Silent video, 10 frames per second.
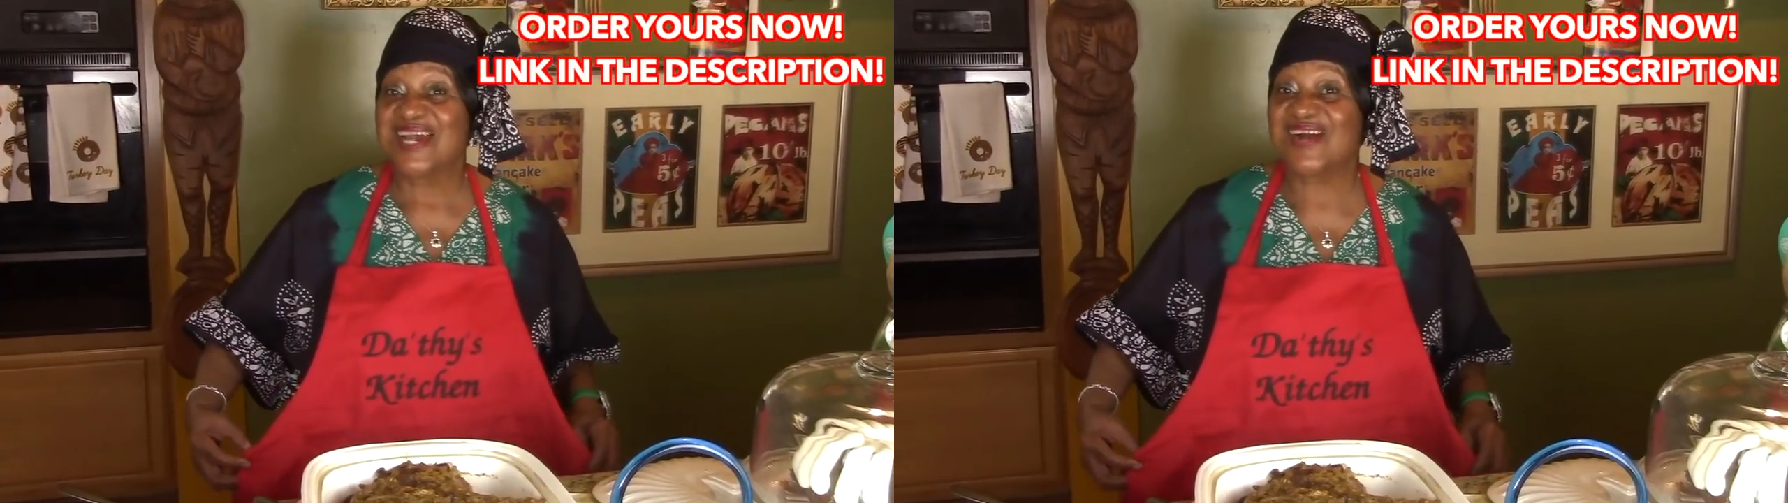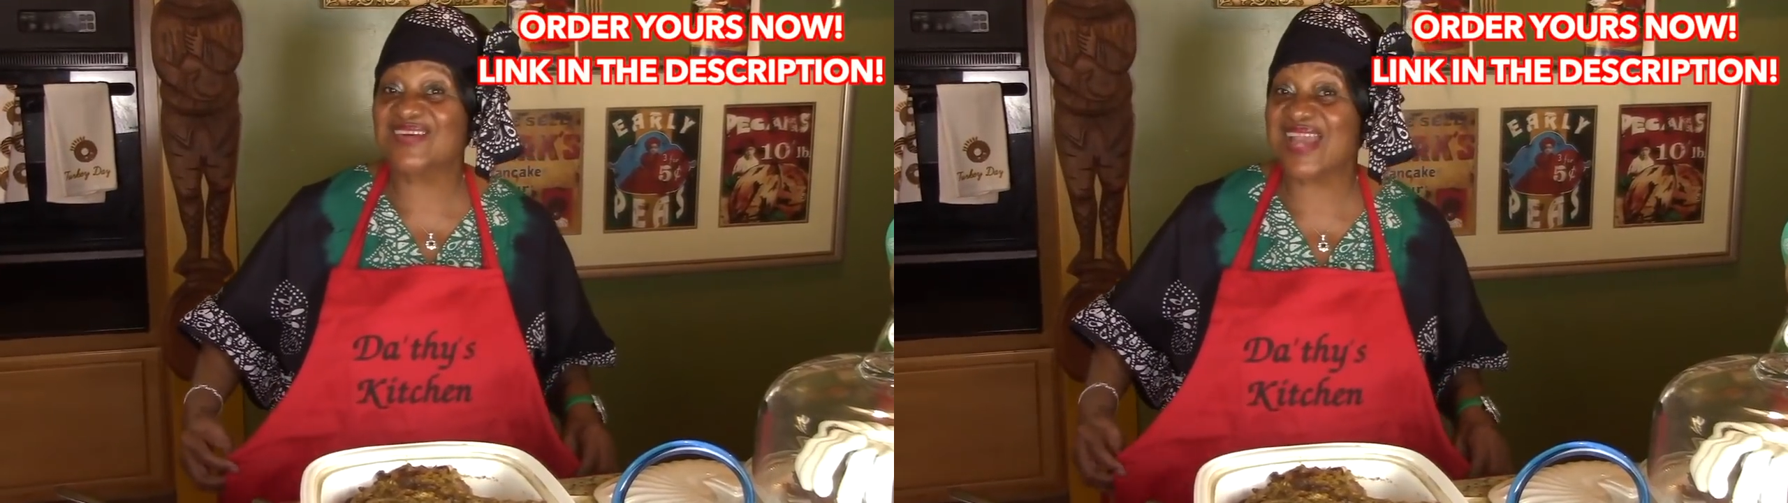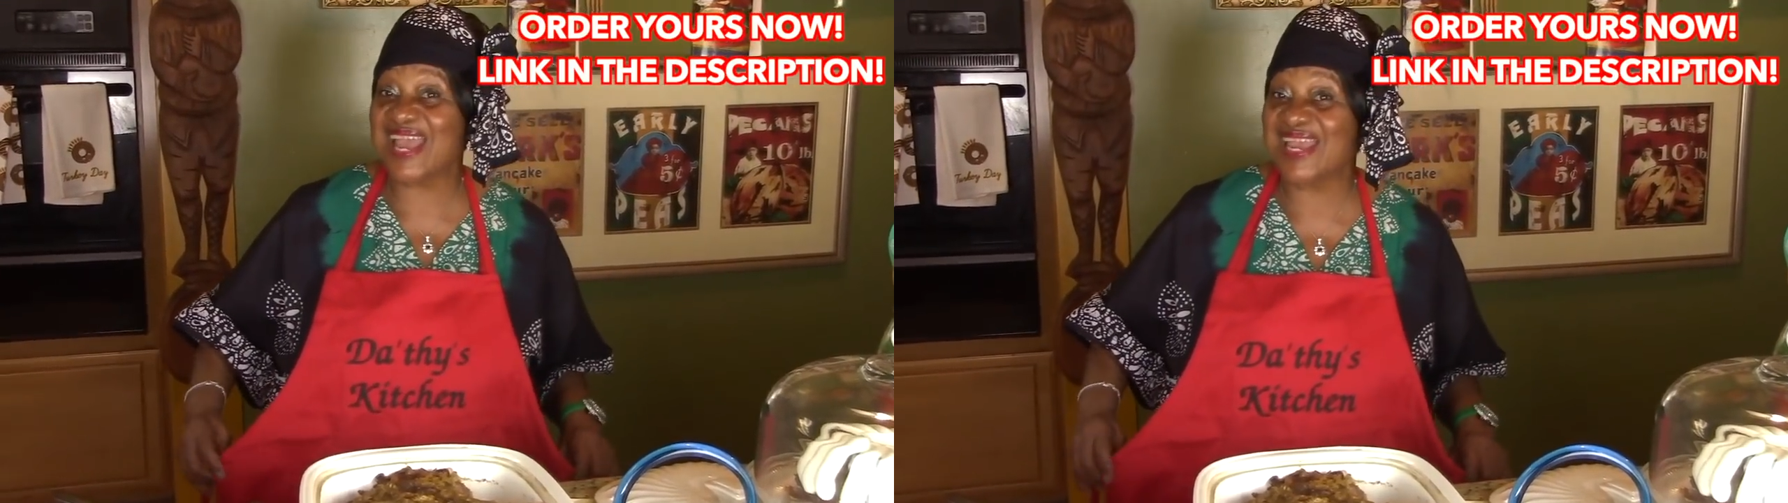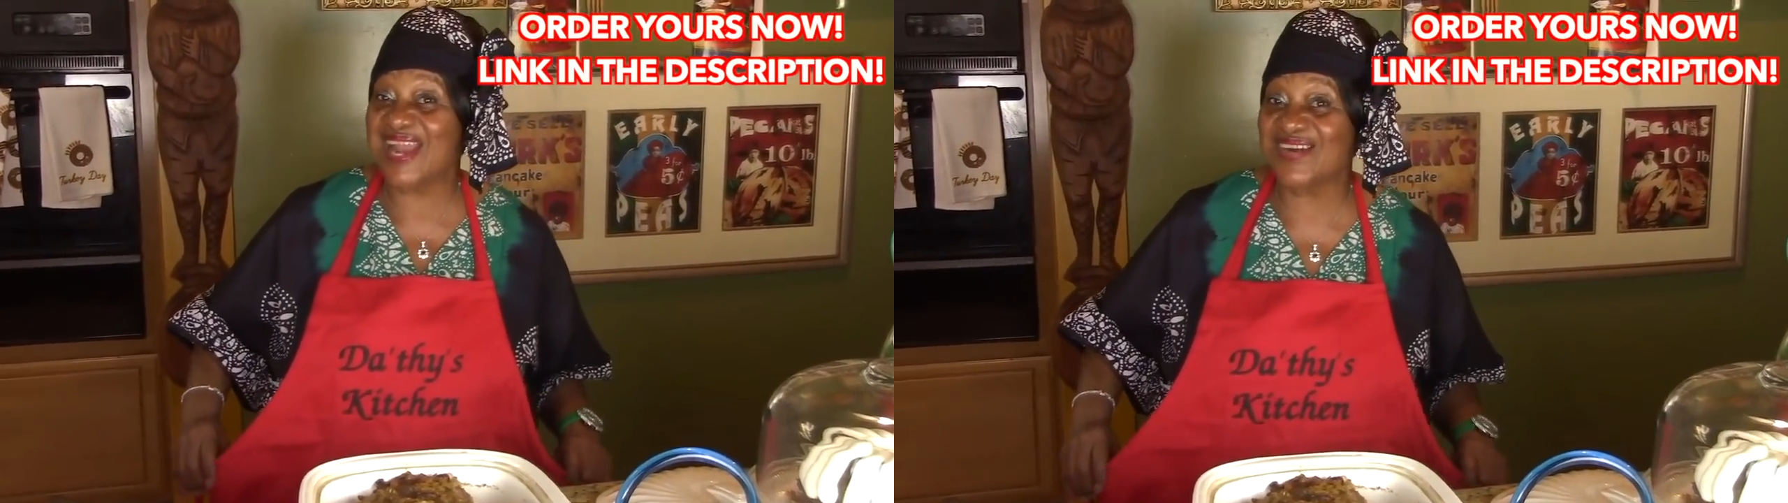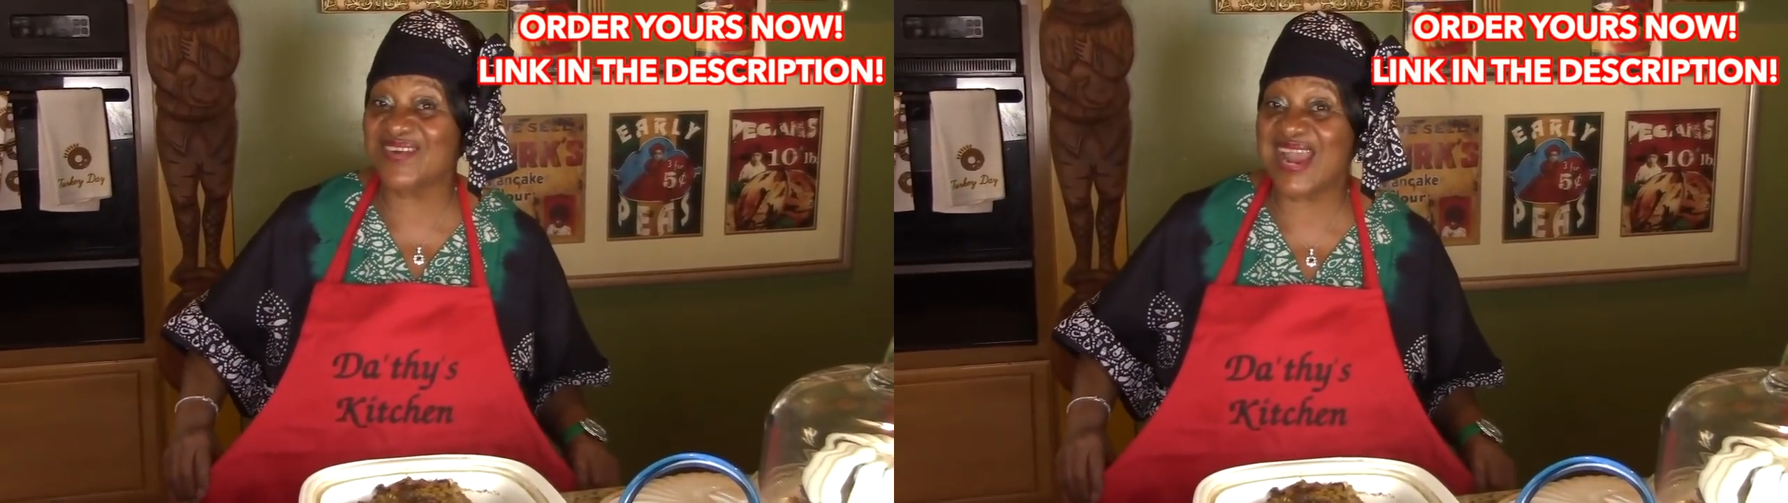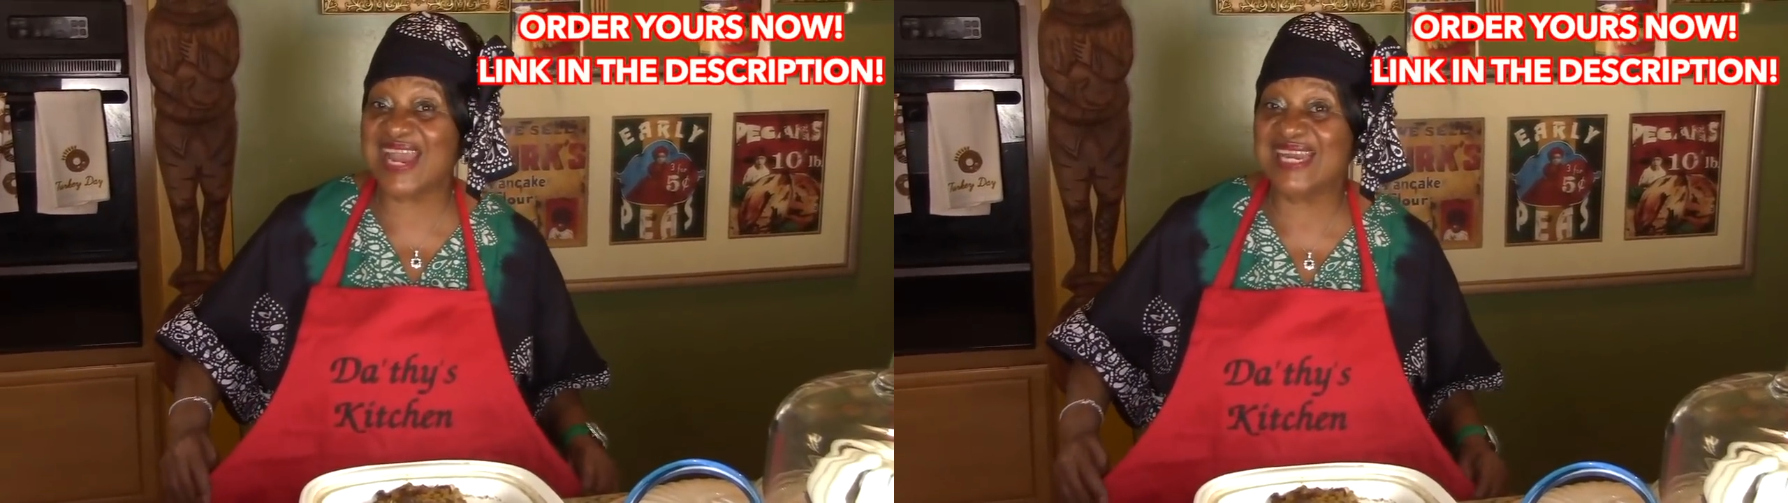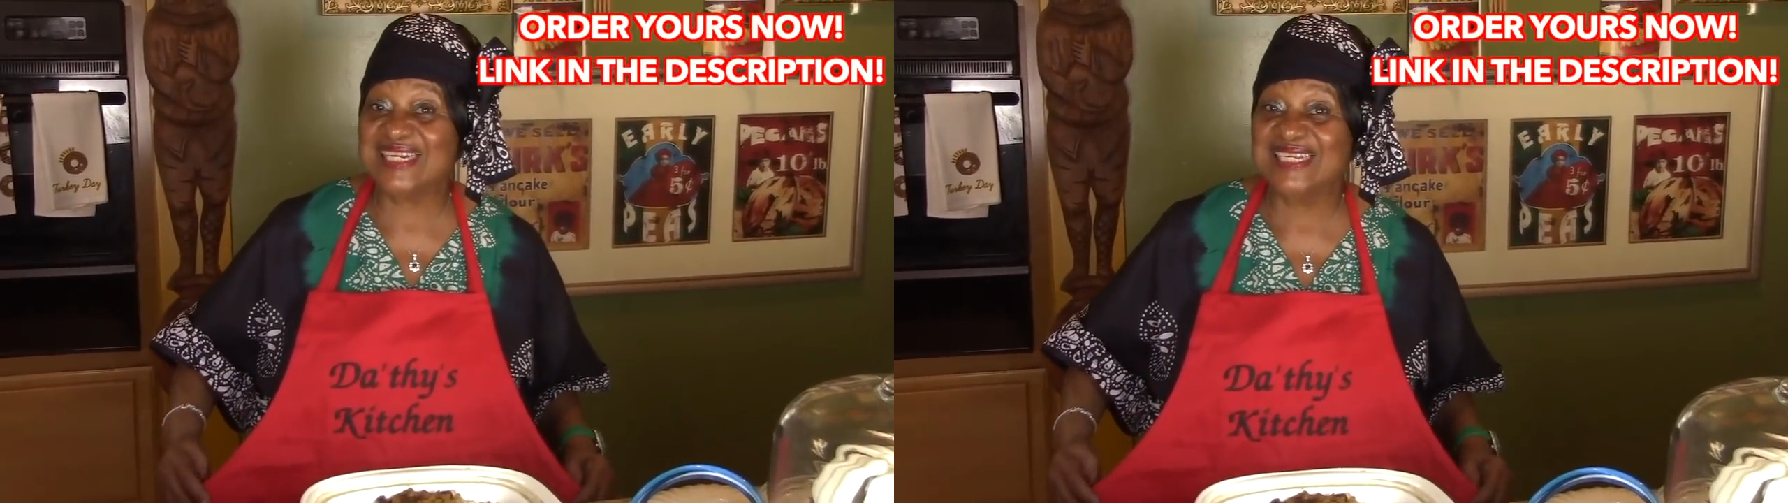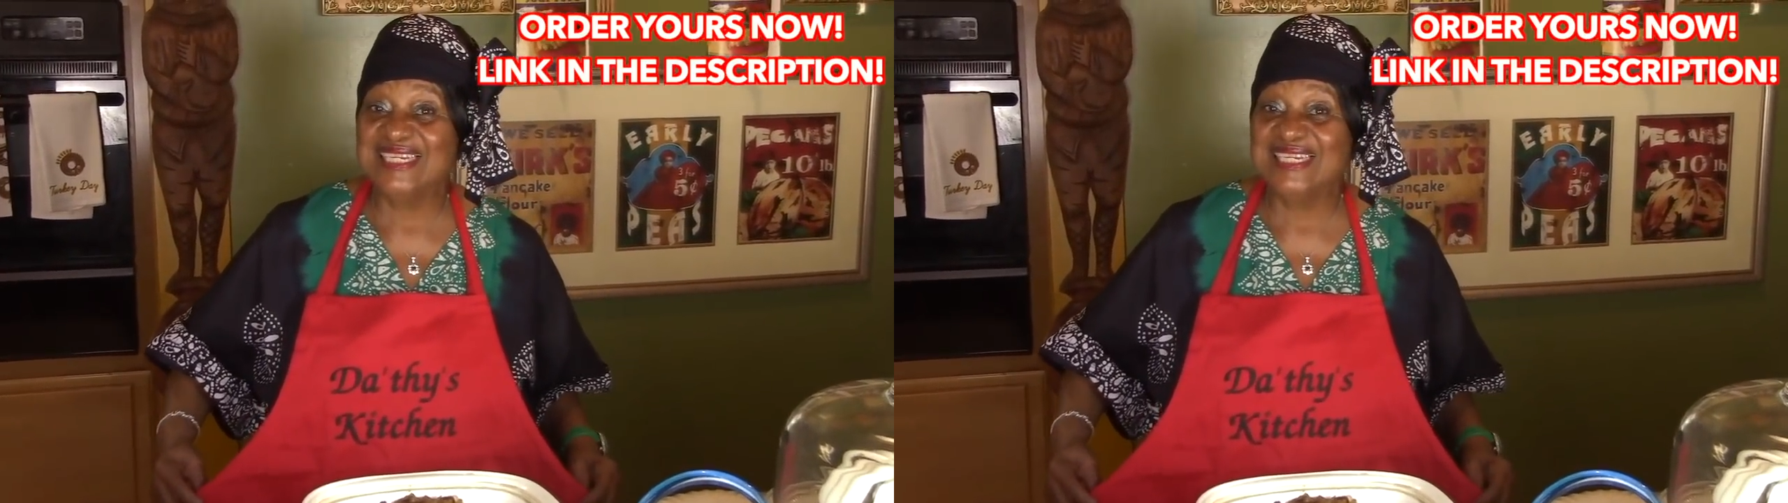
Okay, all right.